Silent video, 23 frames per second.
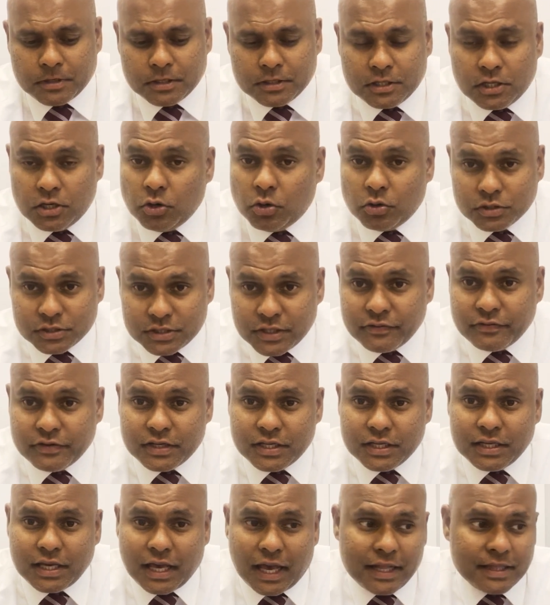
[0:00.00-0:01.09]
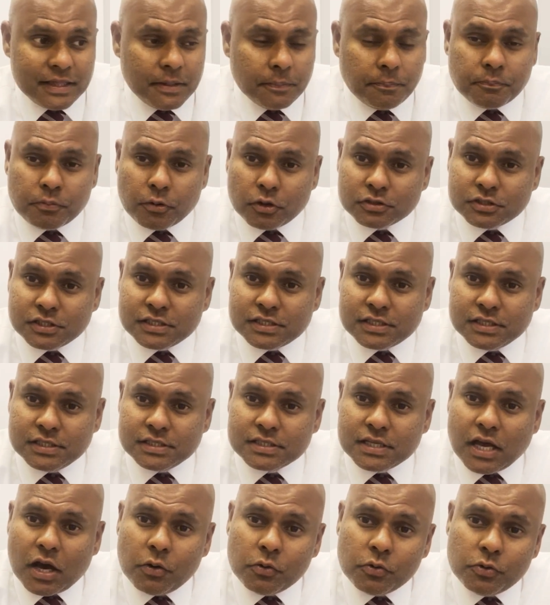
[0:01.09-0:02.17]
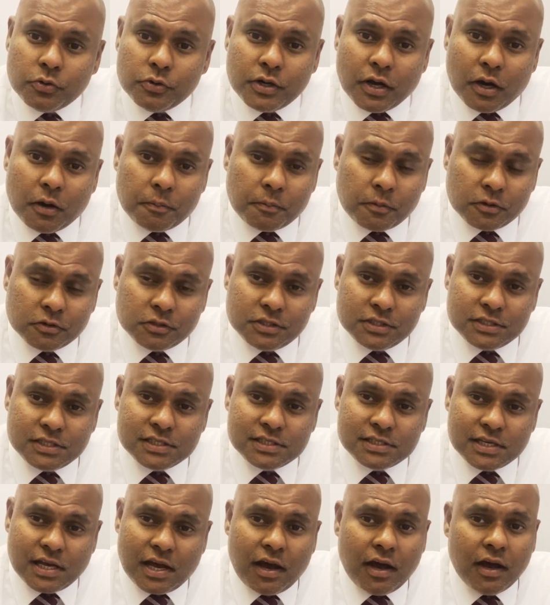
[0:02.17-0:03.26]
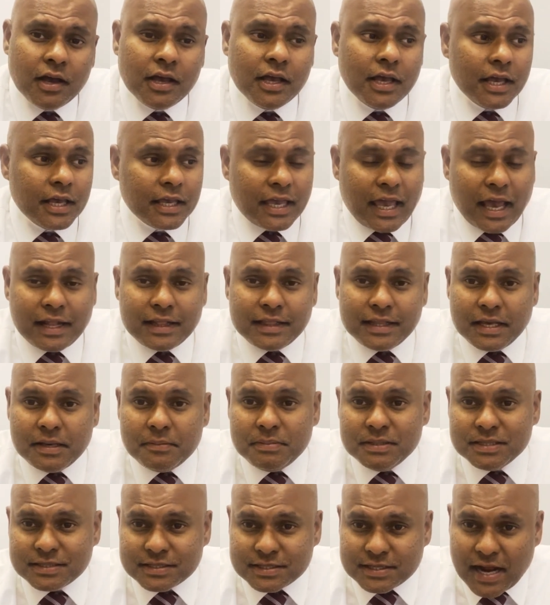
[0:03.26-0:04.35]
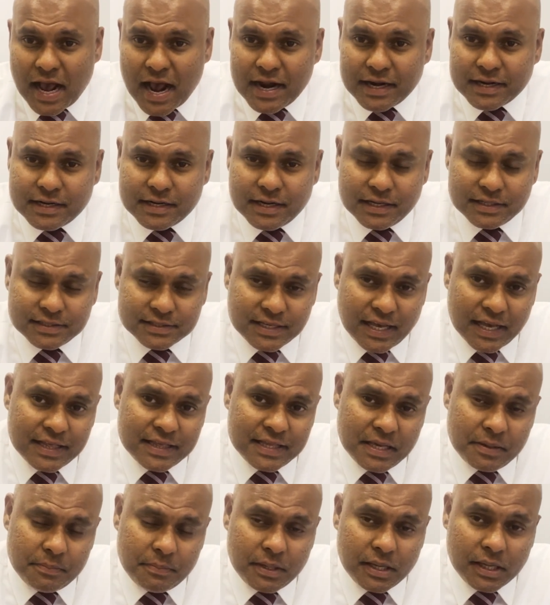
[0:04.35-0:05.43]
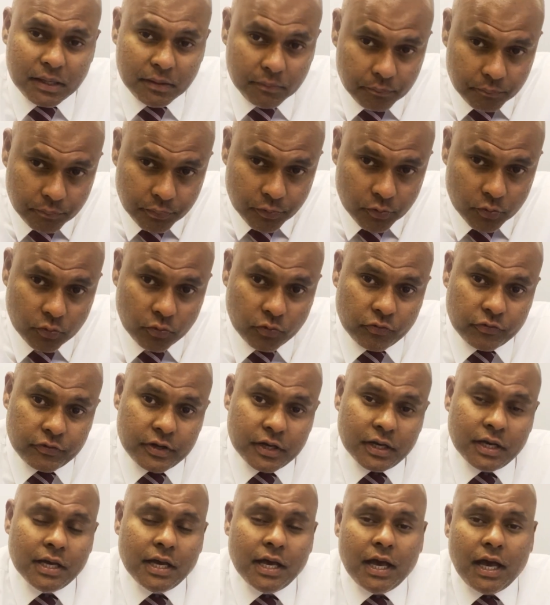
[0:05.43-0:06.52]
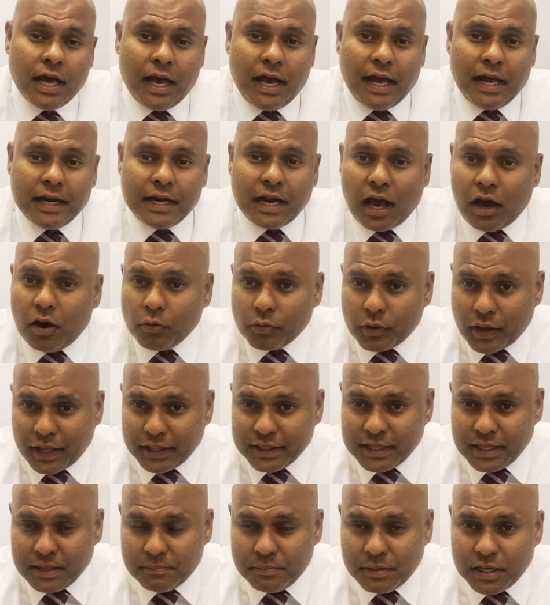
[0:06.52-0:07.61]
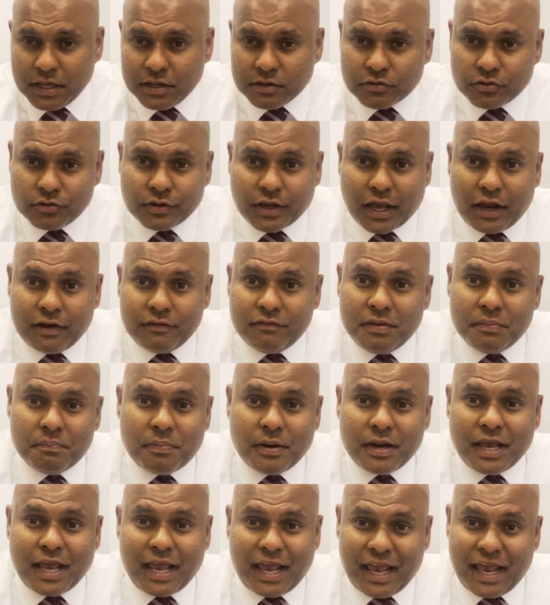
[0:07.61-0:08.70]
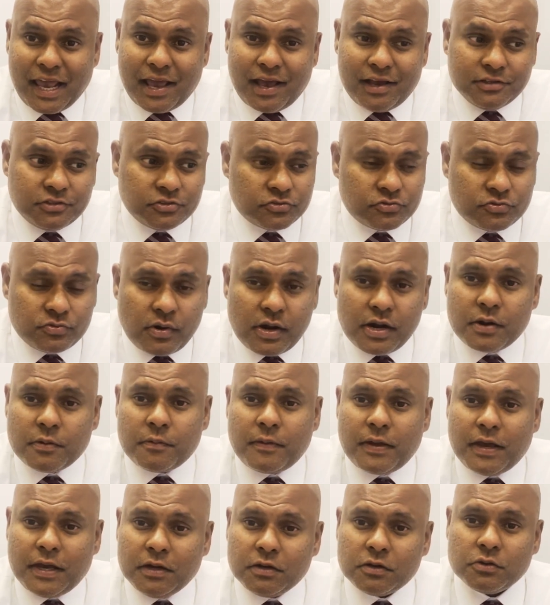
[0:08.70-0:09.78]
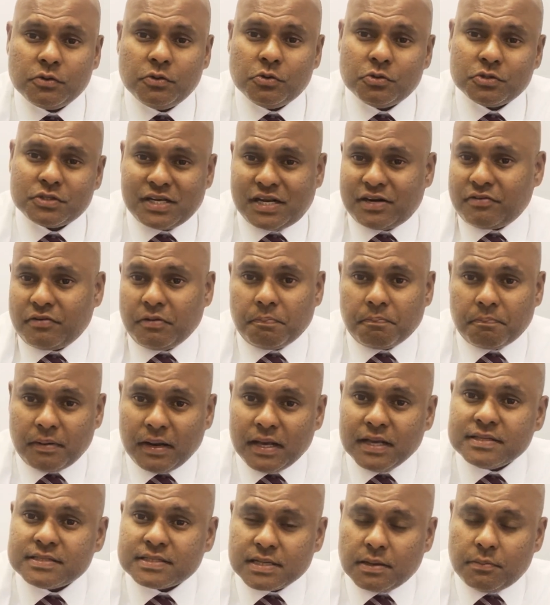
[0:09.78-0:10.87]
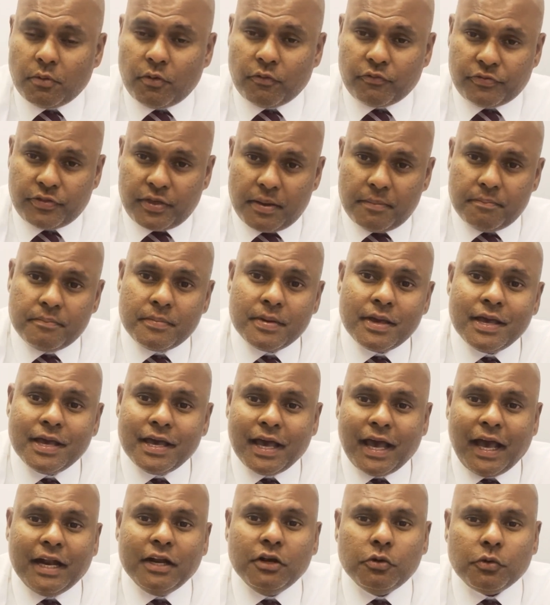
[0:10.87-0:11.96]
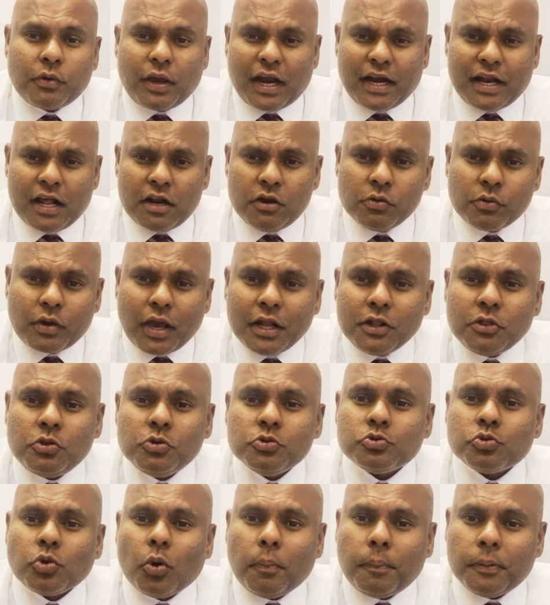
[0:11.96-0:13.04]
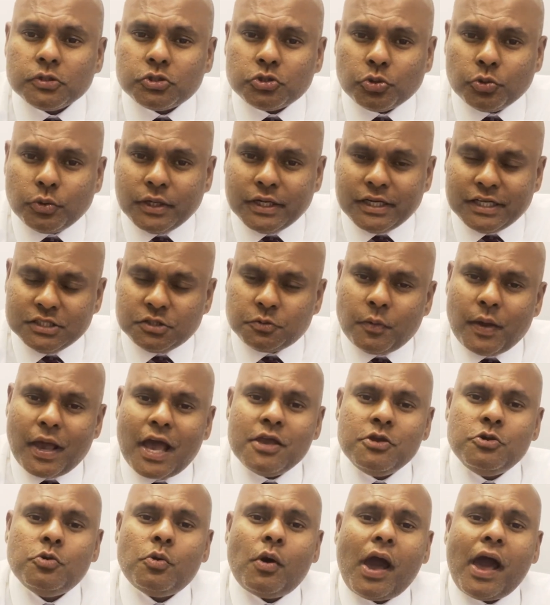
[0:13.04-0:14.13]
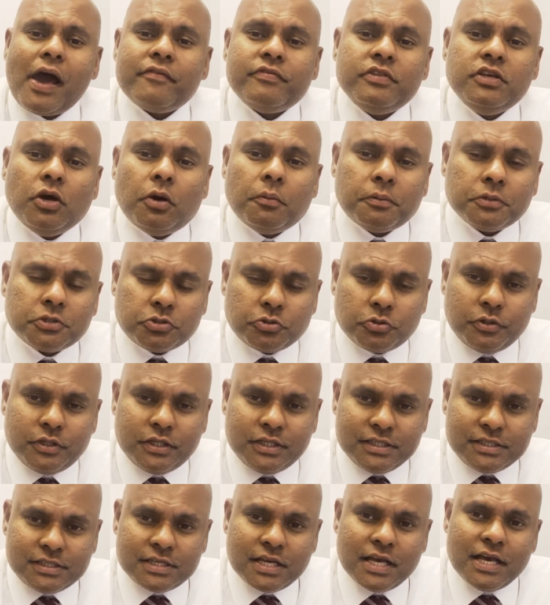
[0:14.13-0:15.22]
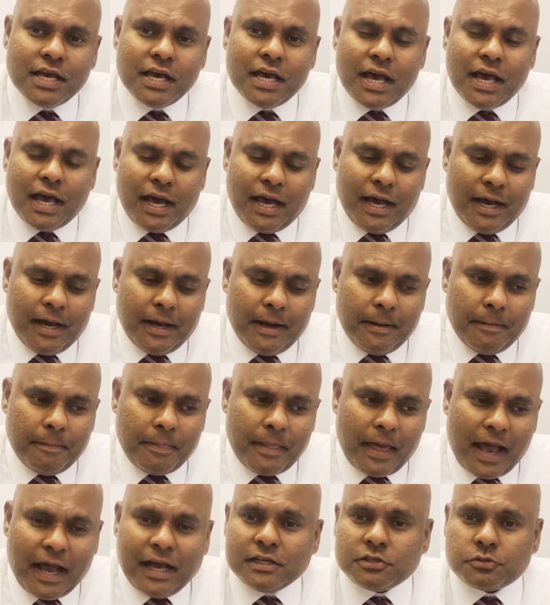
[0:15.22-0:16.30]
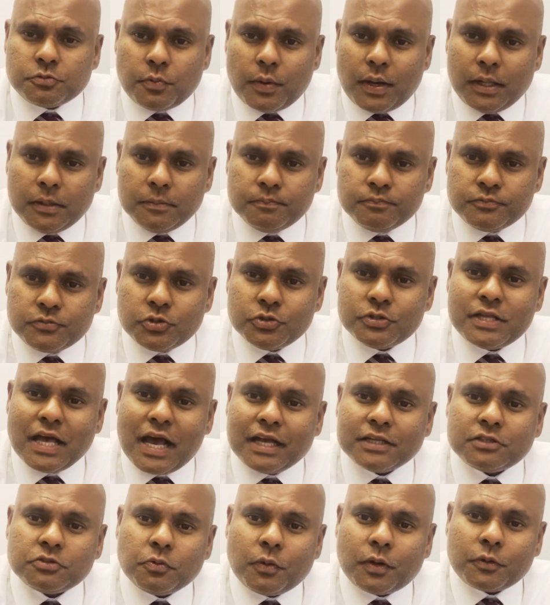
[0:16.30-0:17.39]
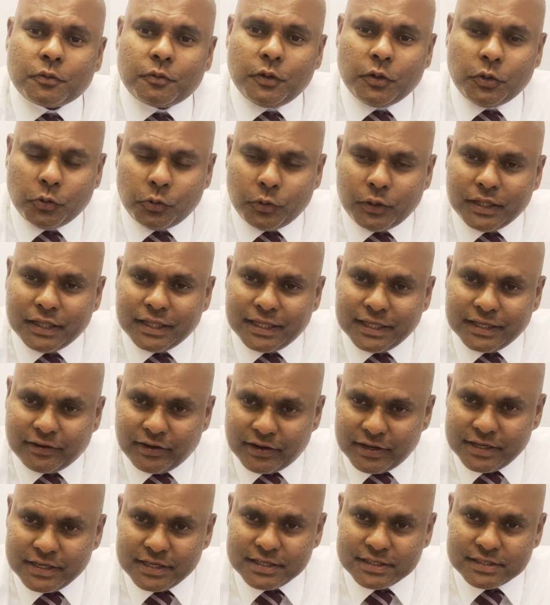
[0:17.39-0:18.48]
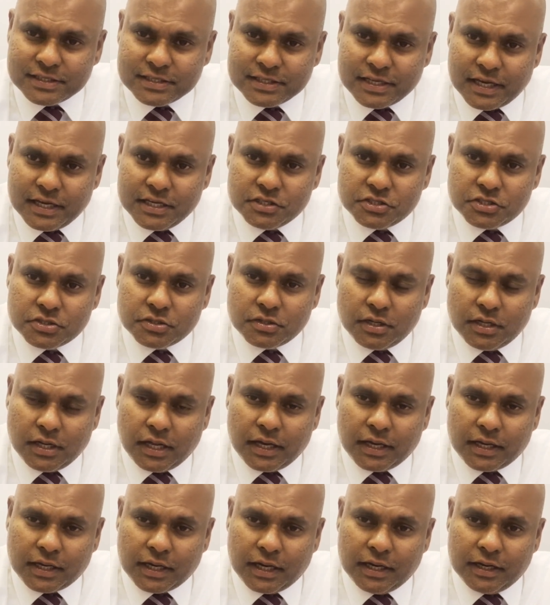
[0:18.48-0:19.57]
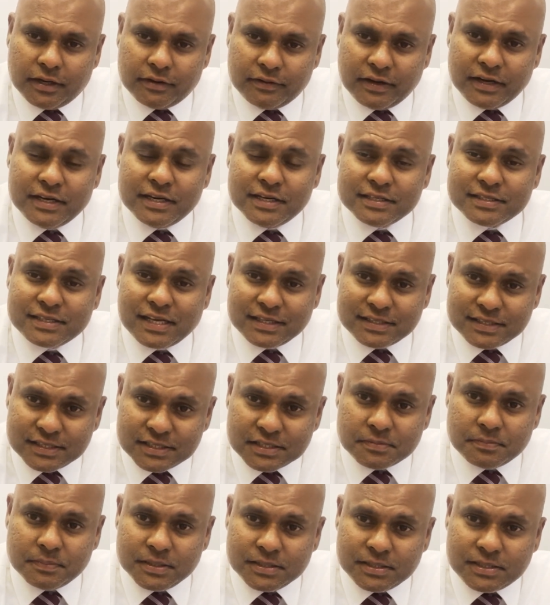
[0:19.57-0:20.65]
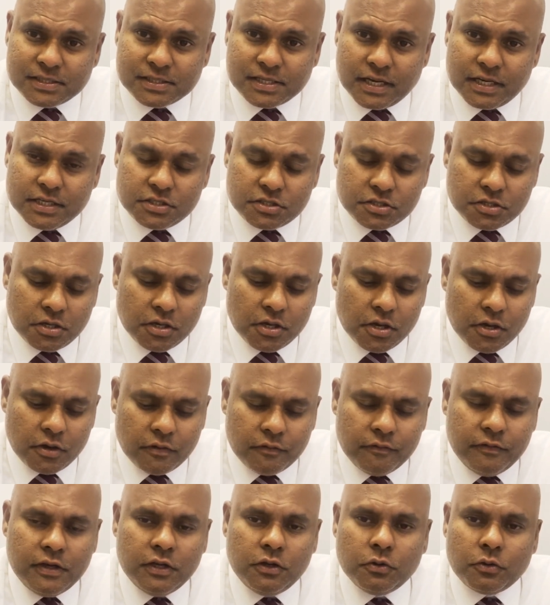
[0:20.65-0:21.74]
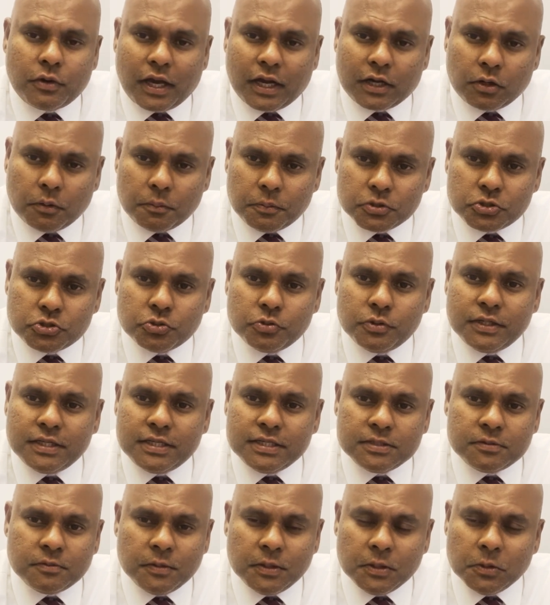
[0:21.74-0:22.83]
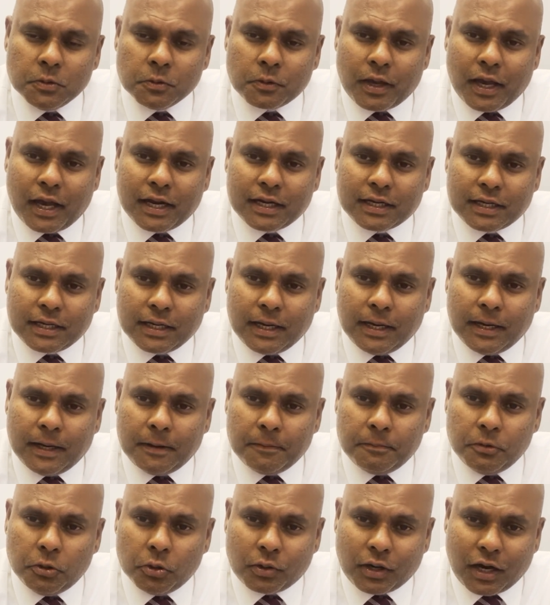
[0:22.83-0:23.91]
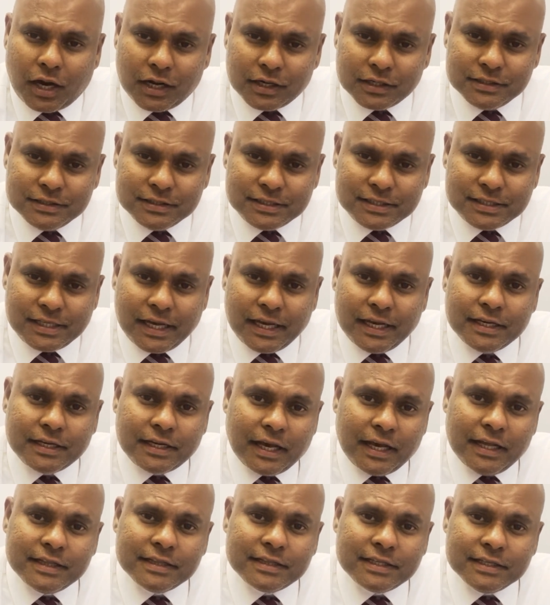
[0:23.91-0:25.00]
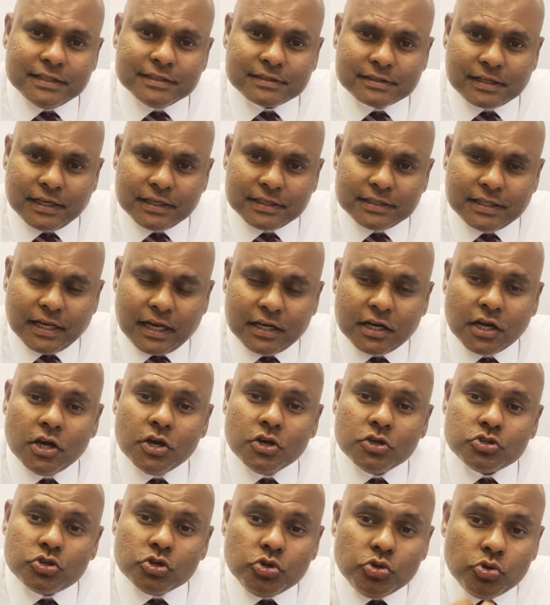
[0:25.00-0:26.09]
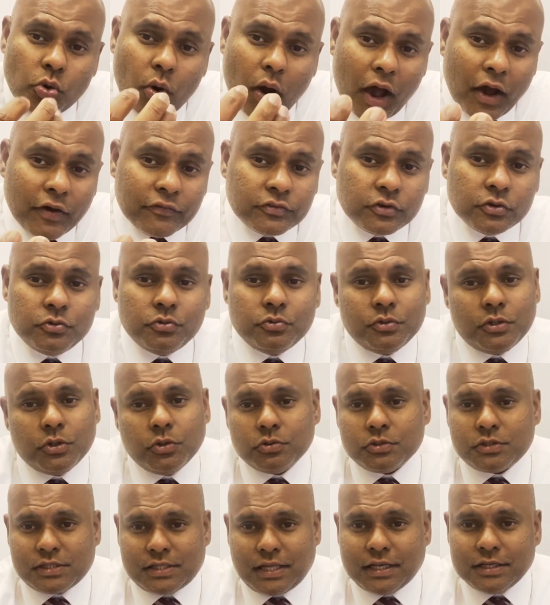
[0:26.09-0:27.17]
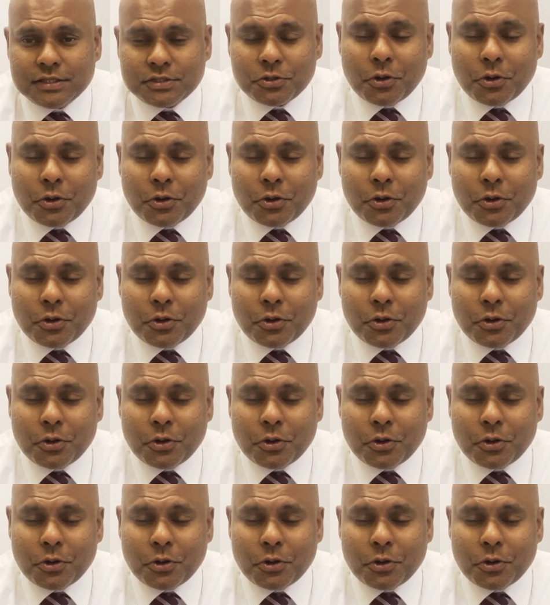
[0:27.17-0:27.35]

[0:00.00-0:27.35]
longevity and the processes, how good our processes are. Can they be standardized? Can they be improved? And how can they be introduced? Can we bring AI straight away into those and replace some of them? And look at those opportunities, where you have the opportunities as well. So that's what we do in the readiness stage, like readiness assessment stage. We look at opportunities, we look at your current state and things like that. So you have to do those things.